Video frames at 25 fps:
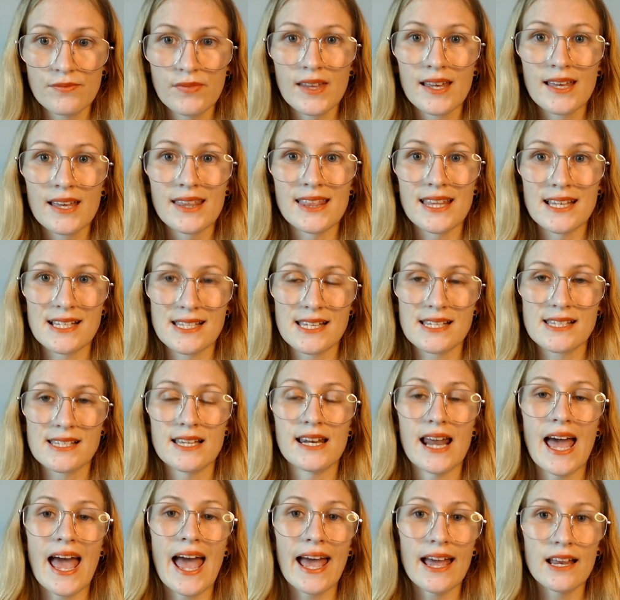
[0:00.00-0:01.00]
this is an
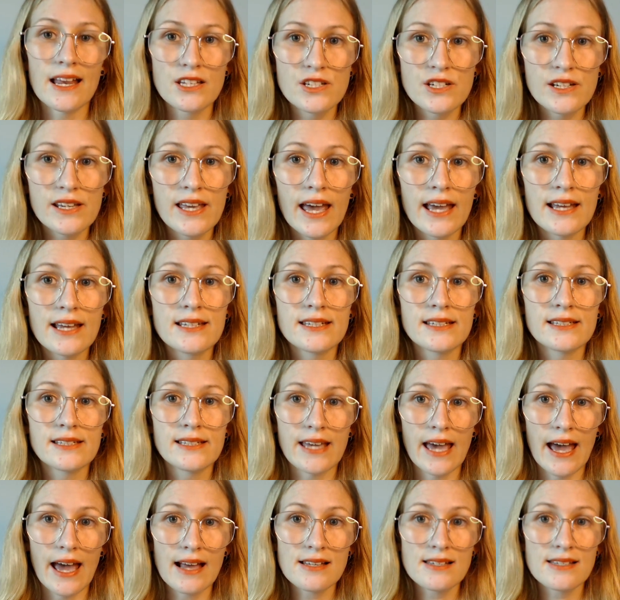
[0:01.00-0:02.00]
educated
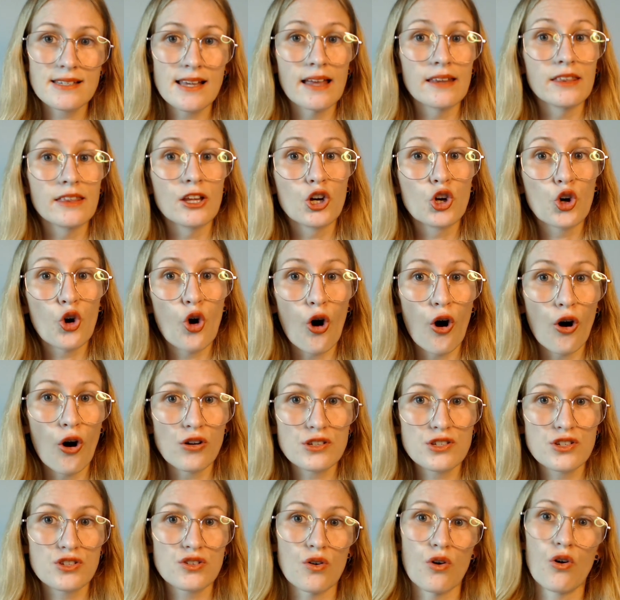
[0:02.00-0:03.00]
guess at the cost
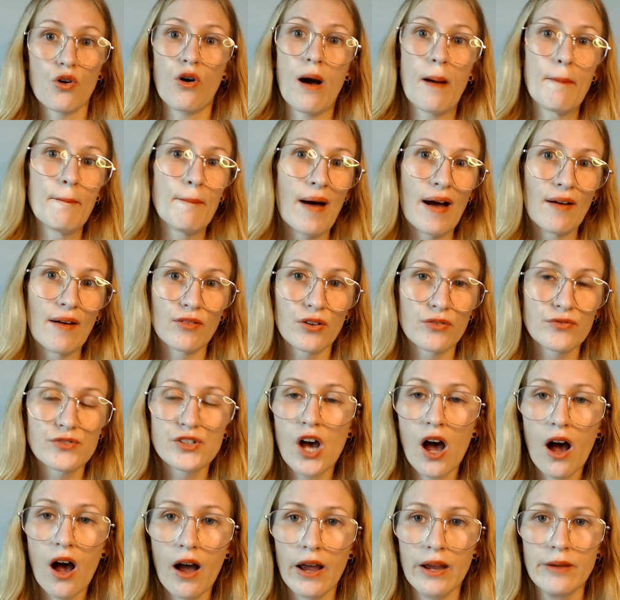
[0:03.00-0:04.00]
or amount of
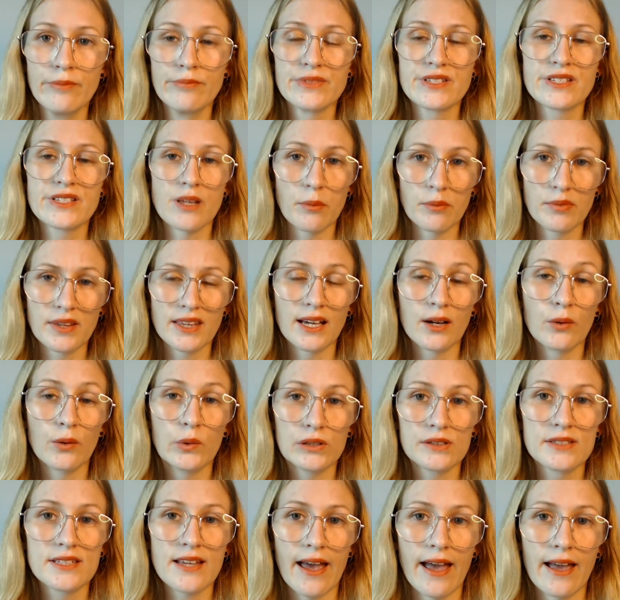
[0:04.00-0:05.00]
time something will
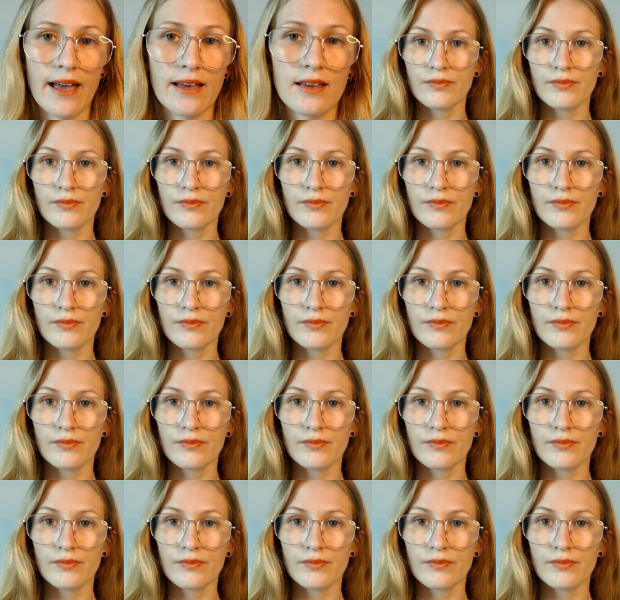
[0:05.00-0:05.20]
take.